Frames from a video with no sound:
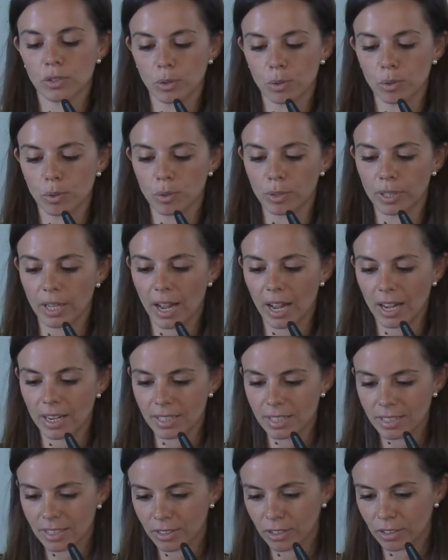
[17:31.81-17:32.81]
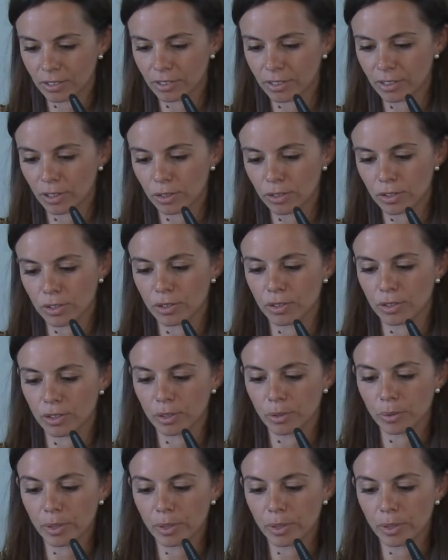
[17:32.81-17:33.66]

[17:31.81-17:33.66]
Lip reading: you could ask Dr.